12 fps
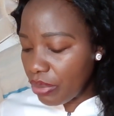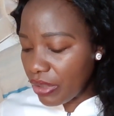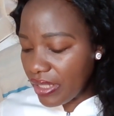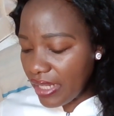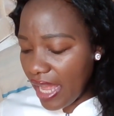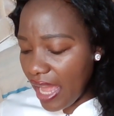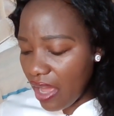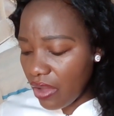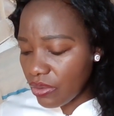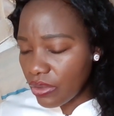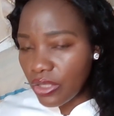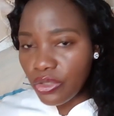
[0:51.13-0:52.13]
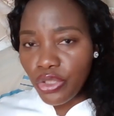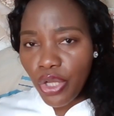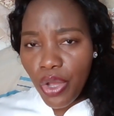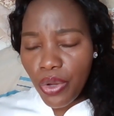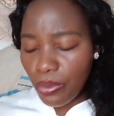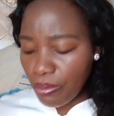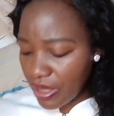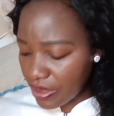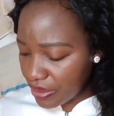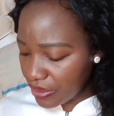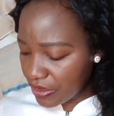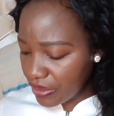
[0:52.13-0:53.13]
But now, Job,
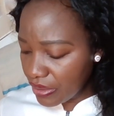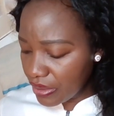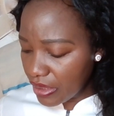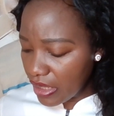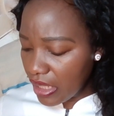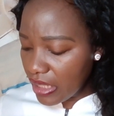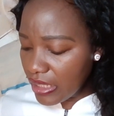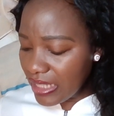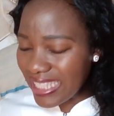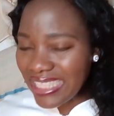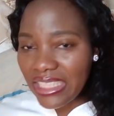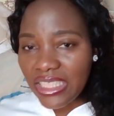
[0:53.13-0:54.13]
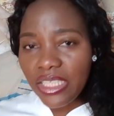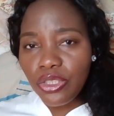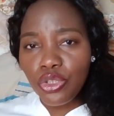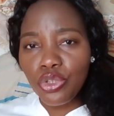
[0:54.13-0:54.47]
listen